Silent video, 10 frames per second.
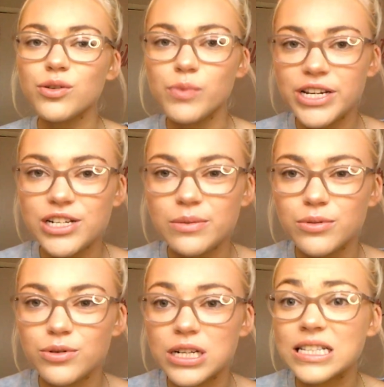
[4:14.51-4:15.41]
Ouija
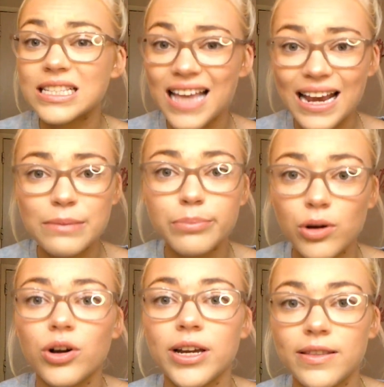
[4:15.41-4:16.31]
board, say
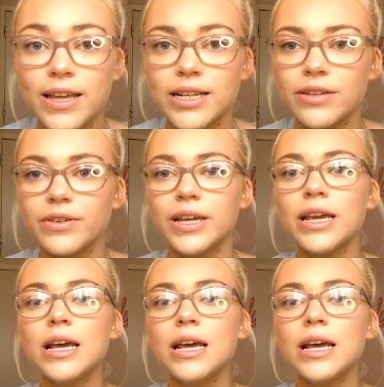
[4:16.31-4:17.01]
bye at the end of it.